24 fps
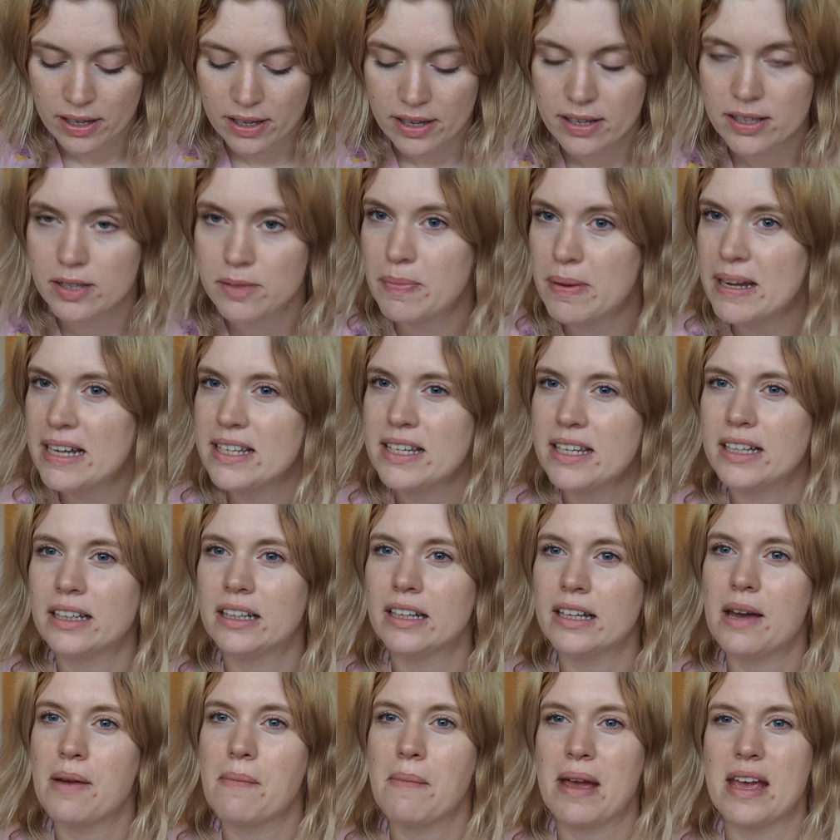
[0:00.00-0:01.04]
It's
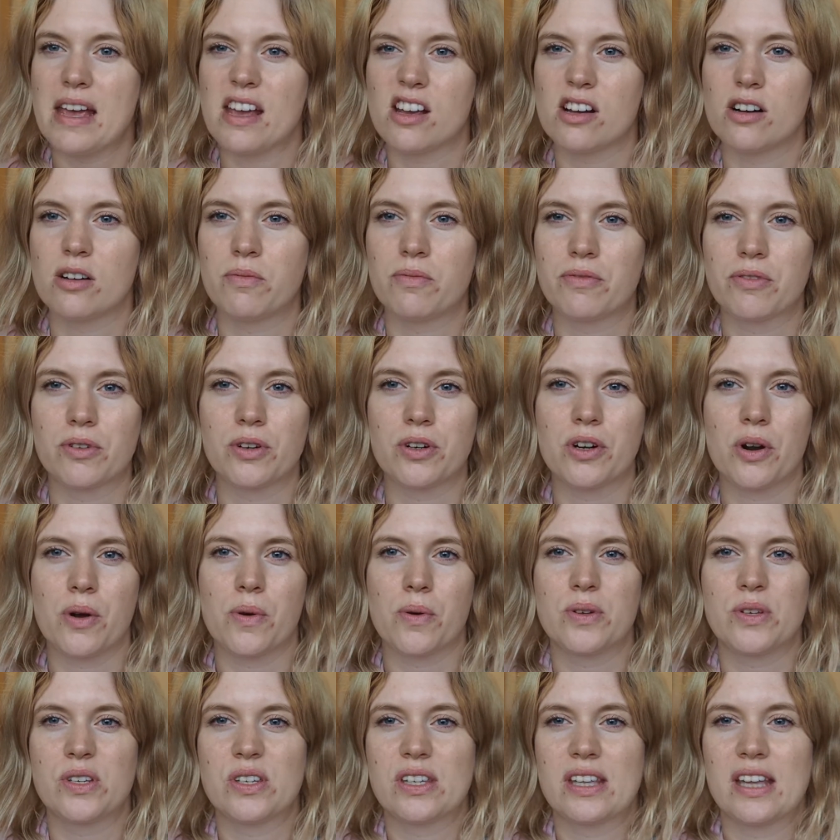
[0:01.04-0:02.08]
basically a makeup for
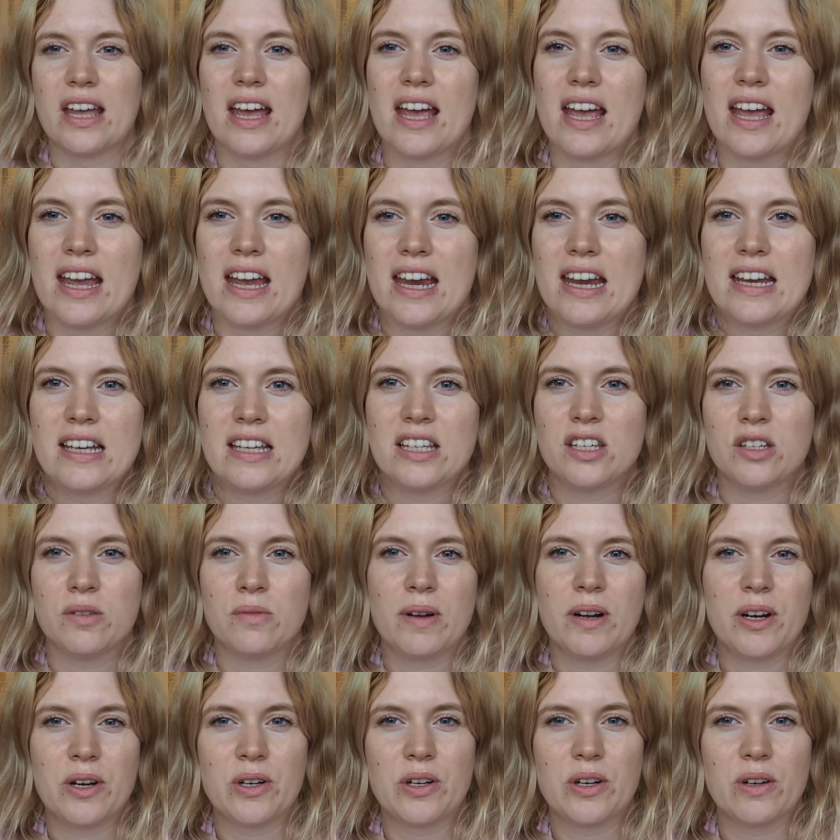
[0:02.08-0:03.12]
those days
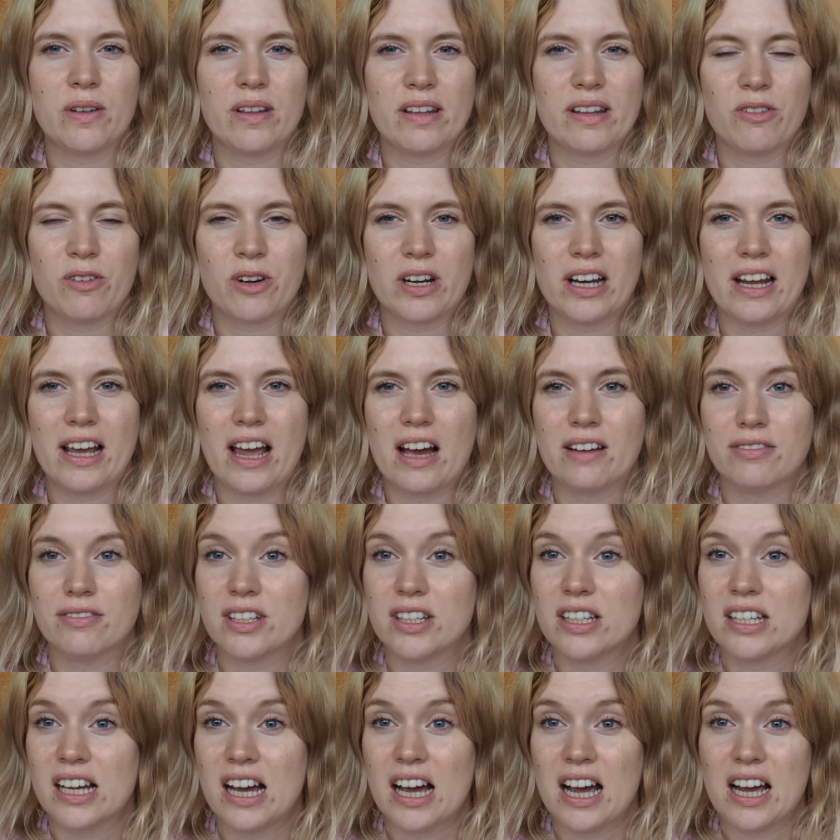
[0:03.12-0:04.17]
where you don't really have the
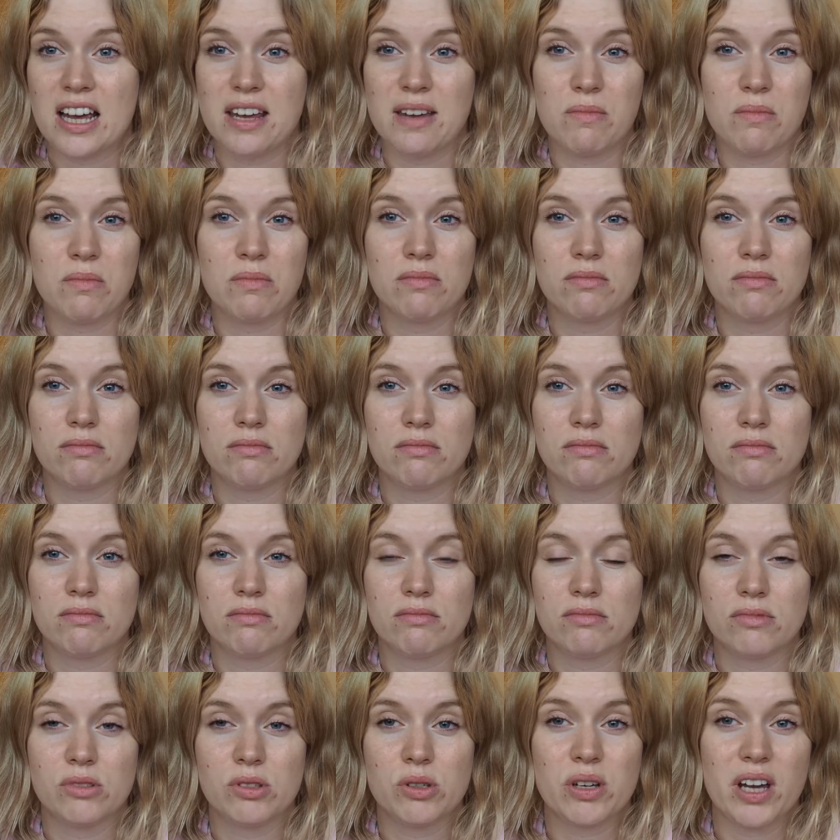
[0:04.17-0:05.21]
time
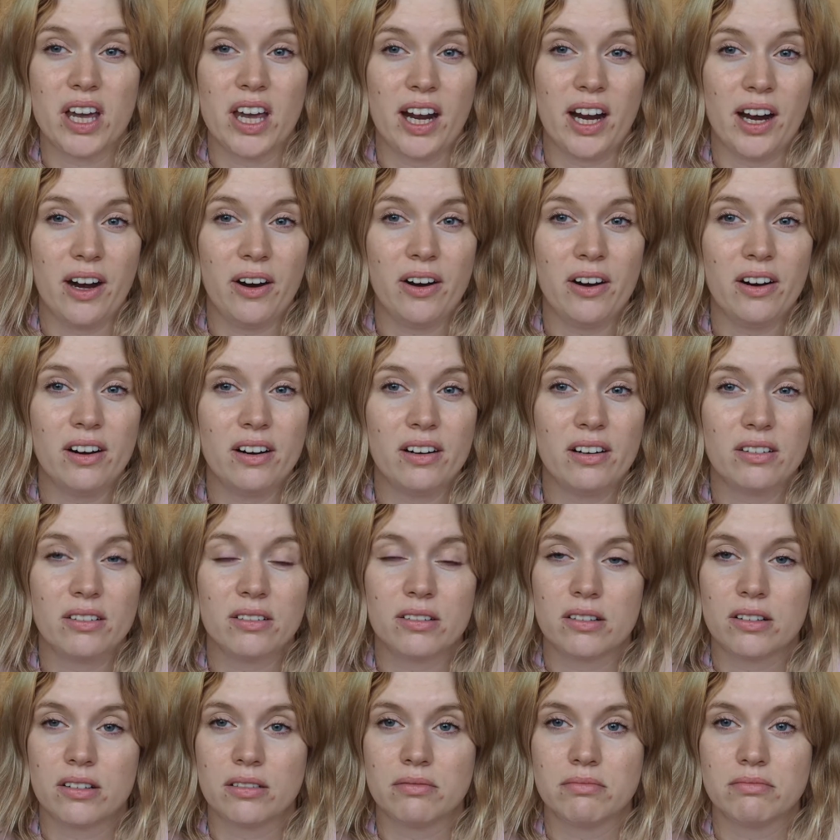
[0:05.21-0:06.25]
to care,
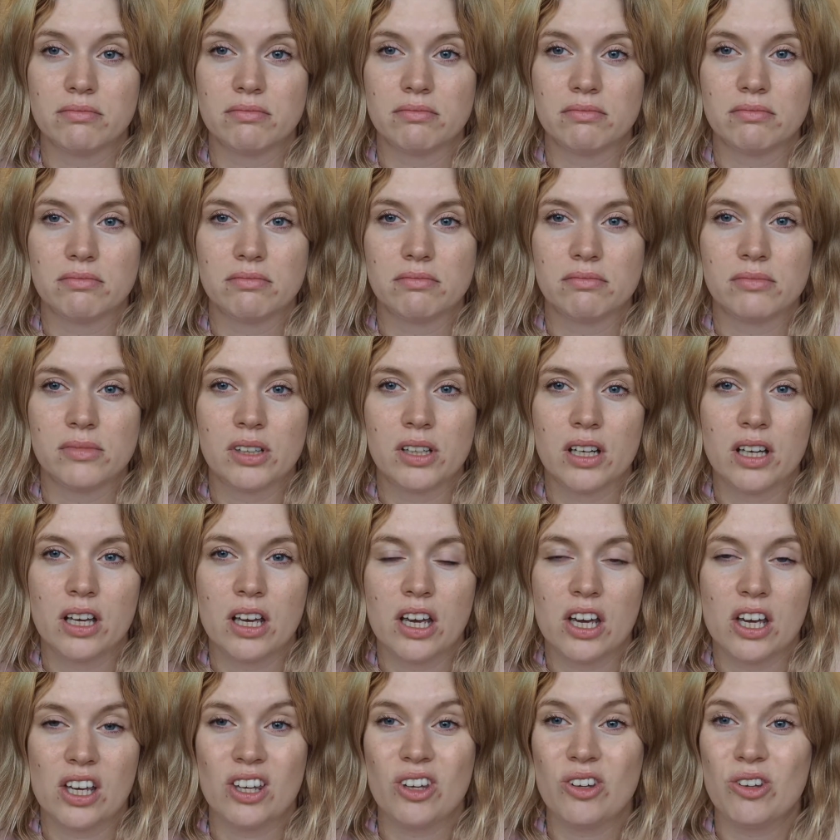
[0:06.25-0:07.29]
or
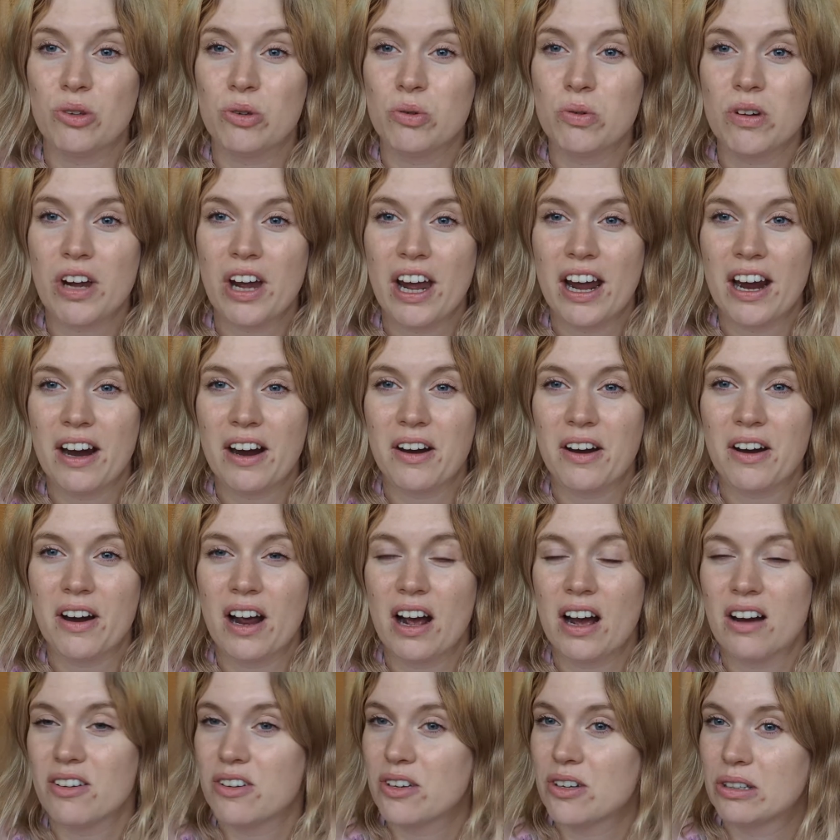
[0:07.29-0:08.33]
you do care
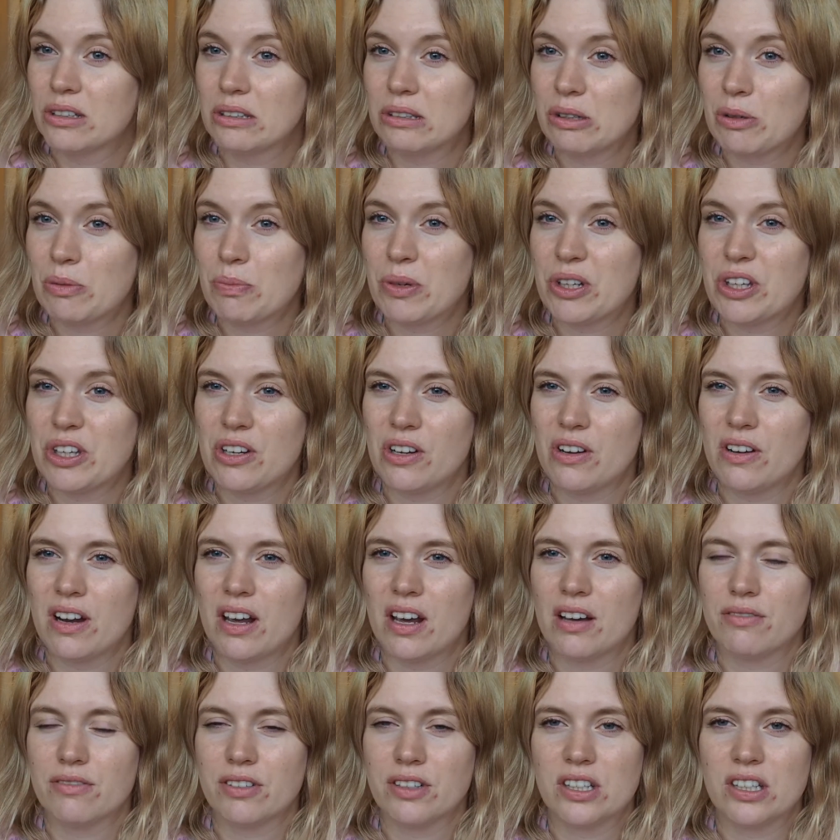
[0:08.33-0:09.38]
how you look but you don't
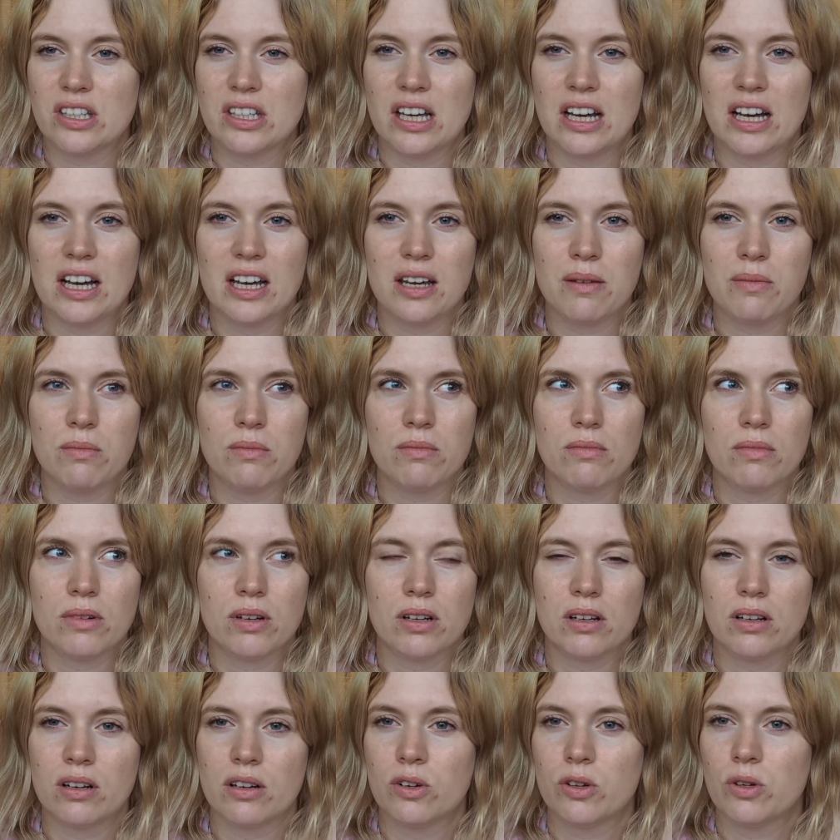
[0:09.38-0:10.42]
have the time
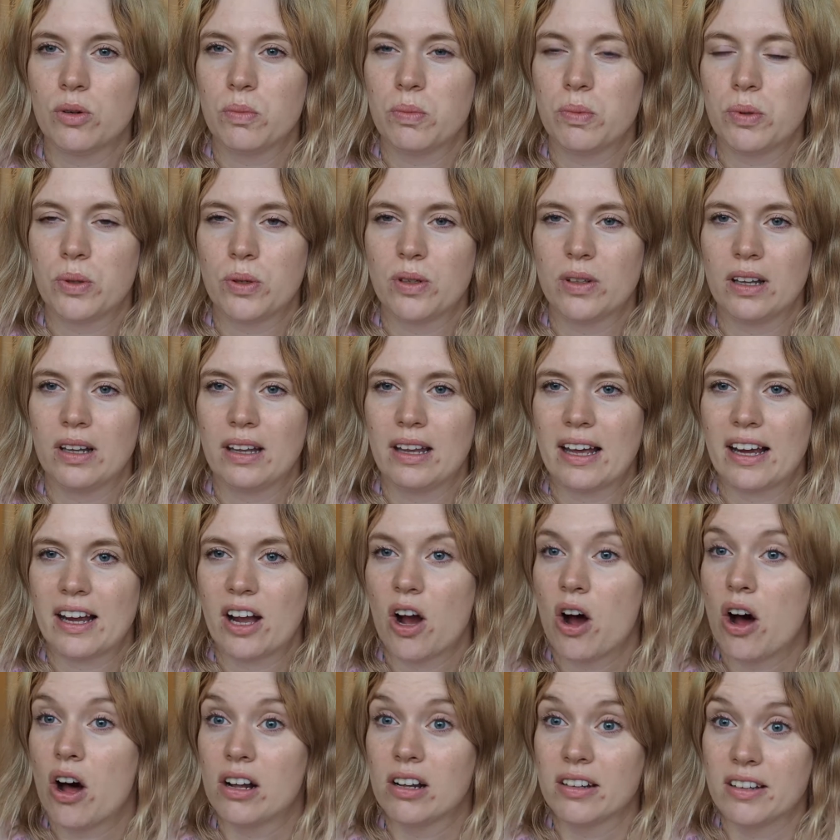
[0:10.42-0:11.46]
to put
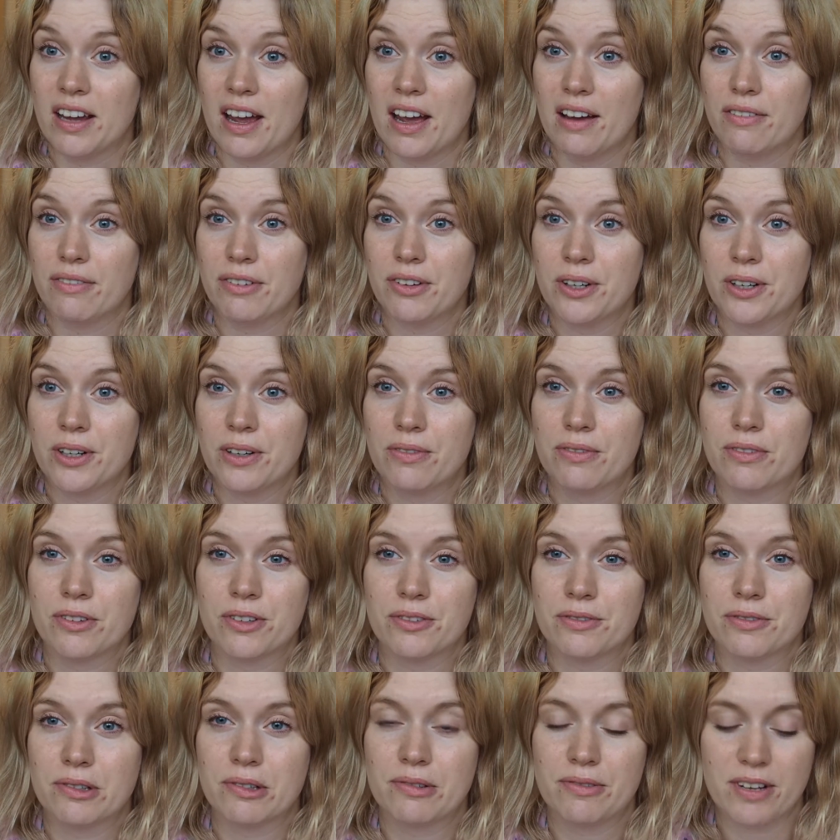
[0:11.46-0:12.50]
like all the effort for
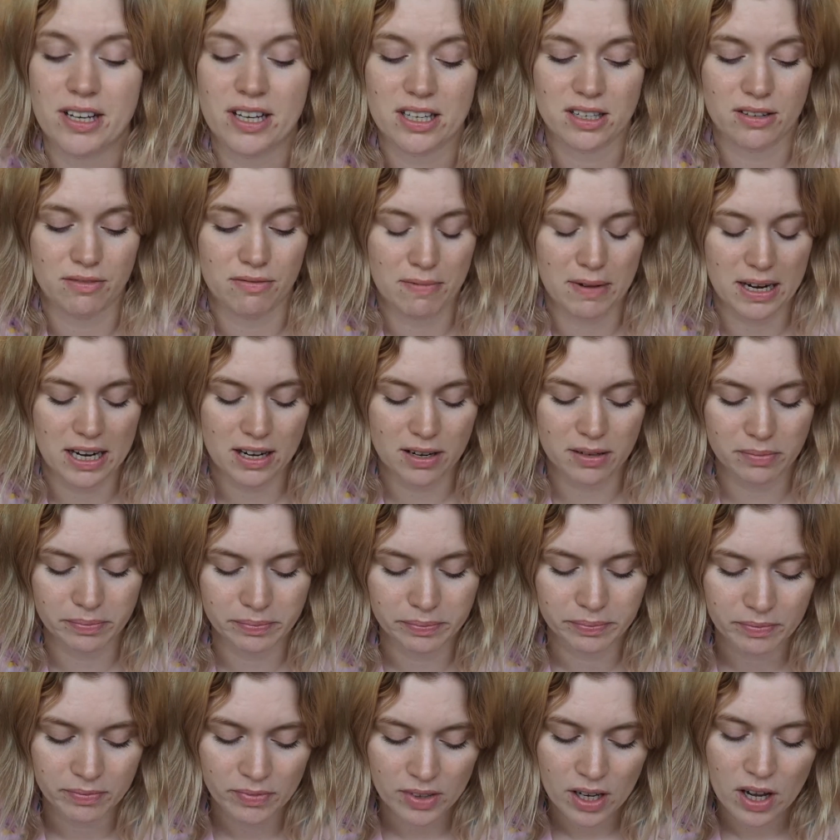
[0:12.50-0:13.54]
a full face of makeup,
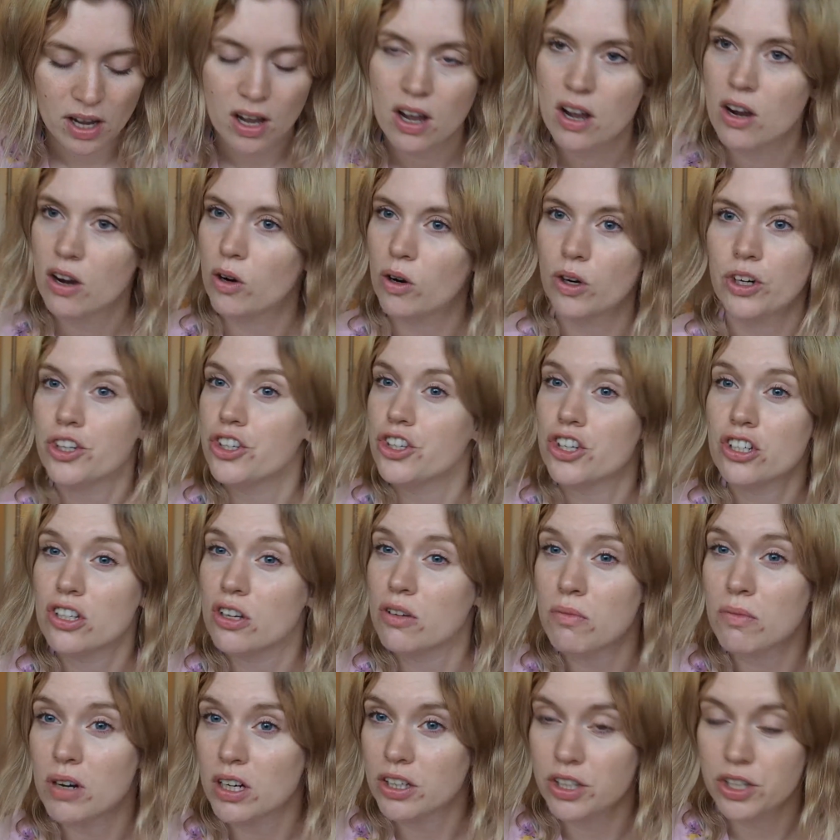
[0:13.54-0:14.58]
or you just
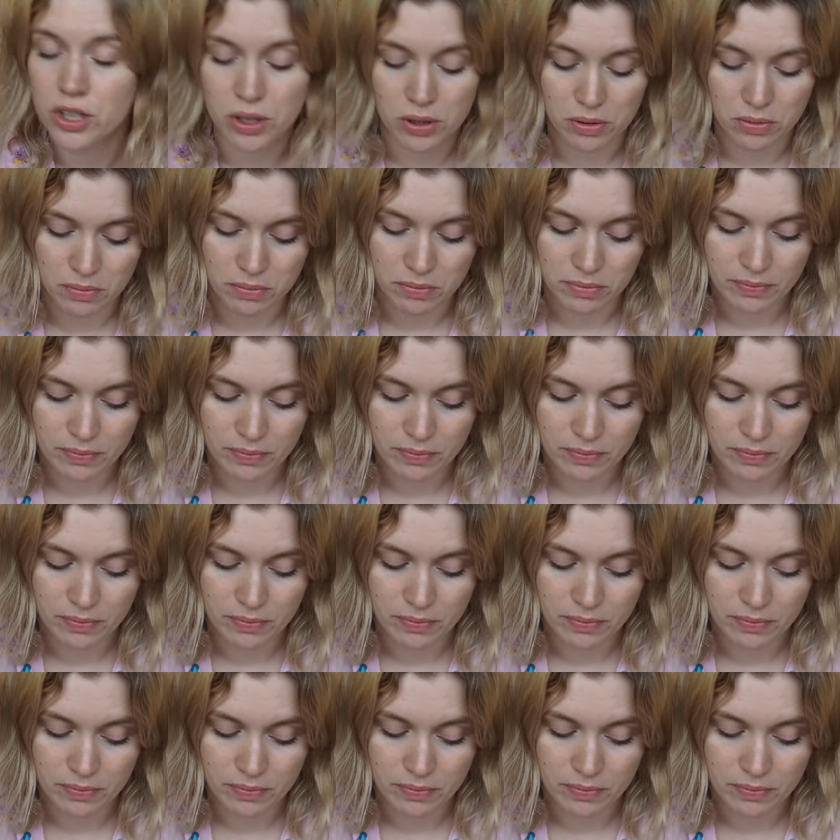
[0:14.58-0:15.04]
don't want to,